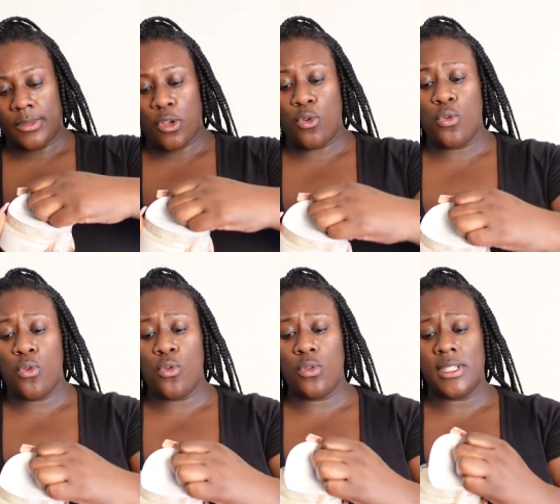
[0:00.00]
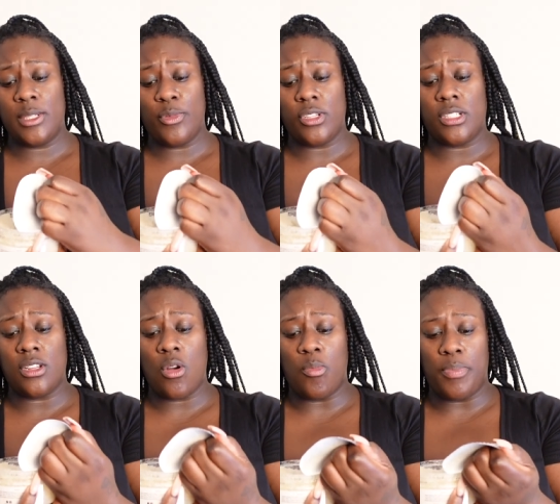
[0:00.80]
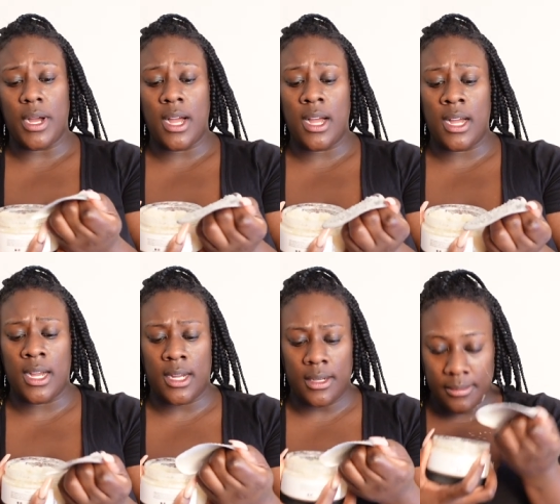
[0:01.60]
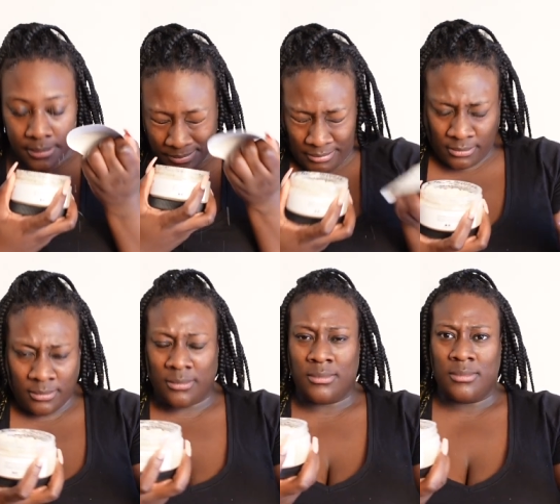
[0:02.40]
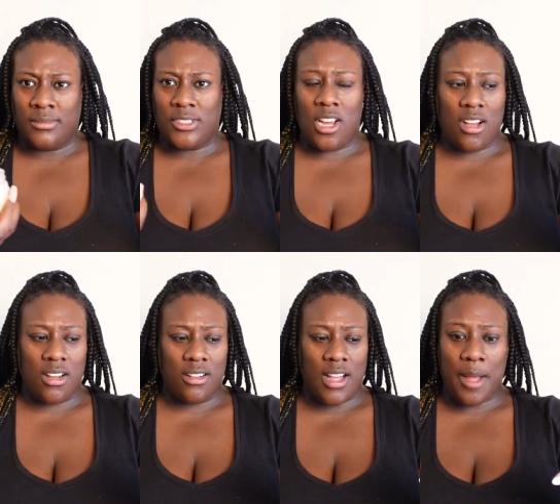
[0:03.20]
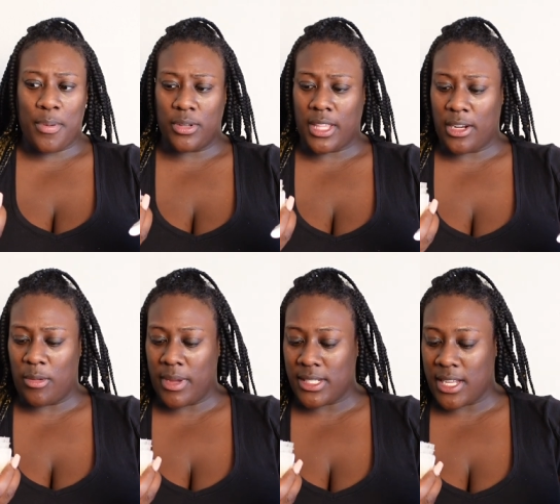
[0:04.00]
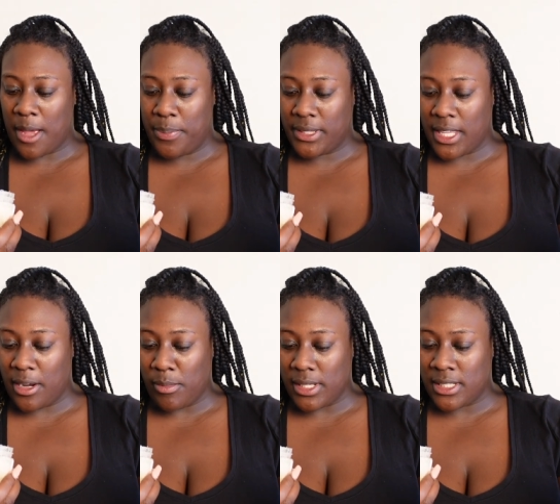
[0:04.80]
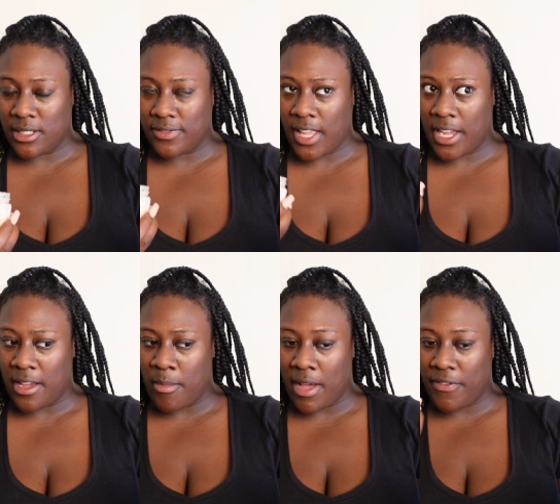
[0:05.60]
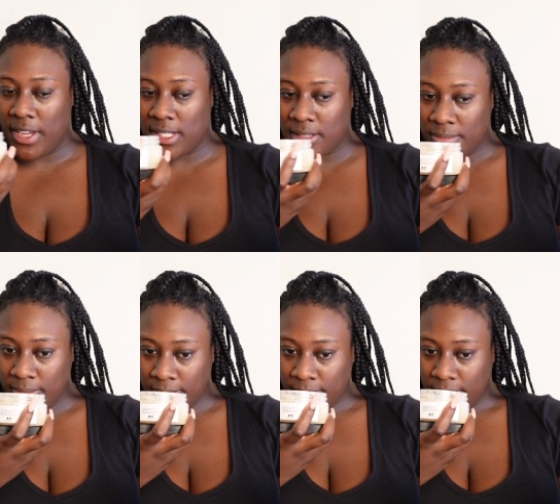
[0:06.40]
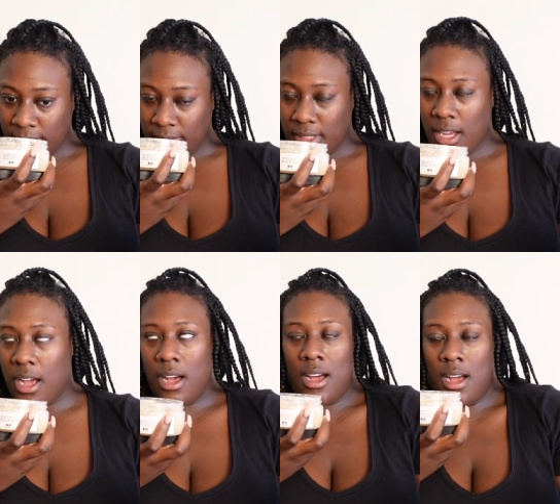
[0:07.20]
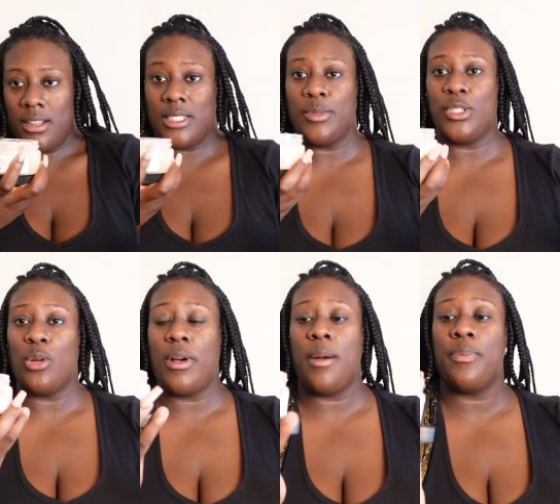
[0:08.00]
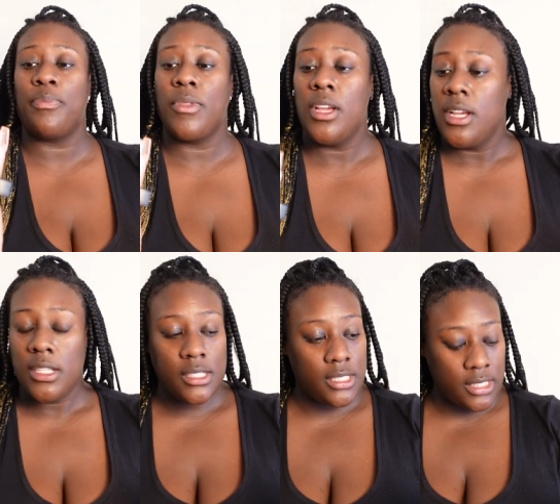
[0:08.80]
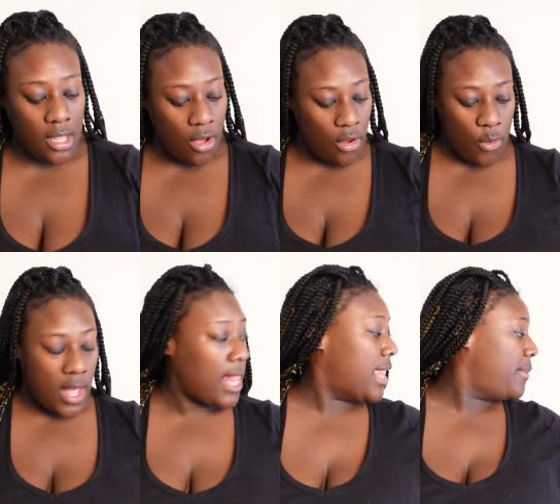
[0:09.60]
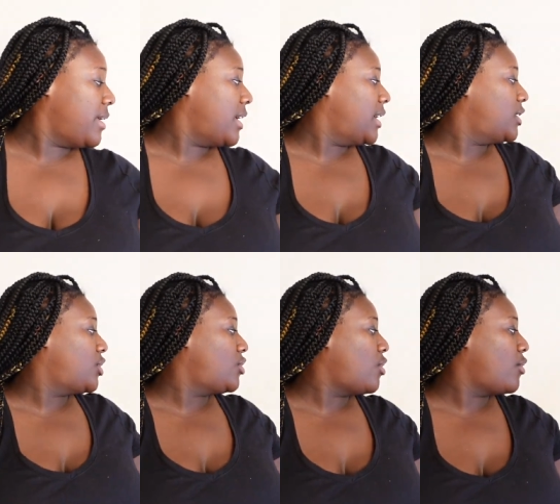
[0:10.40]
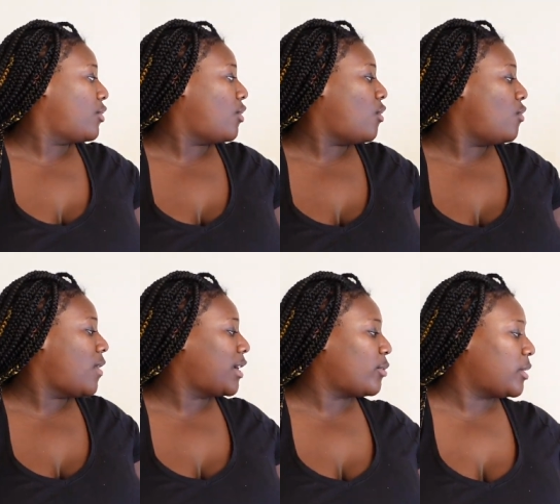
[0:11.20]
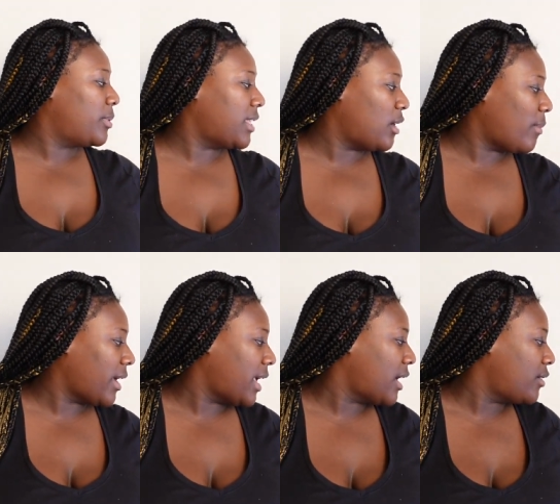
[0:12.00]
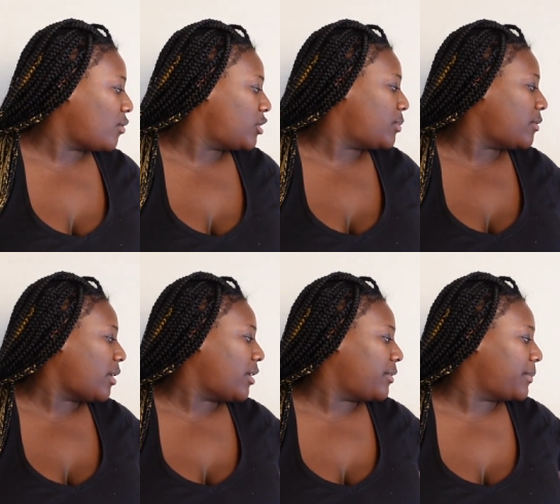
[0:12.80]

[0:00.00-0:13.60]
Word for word: Oh, this smells so bomb. Y'all, I poked that on my, I put that in myself, like on my face. Oh, smells so bomb. So let me show you. Oh, I don't want to put that on my camera. Right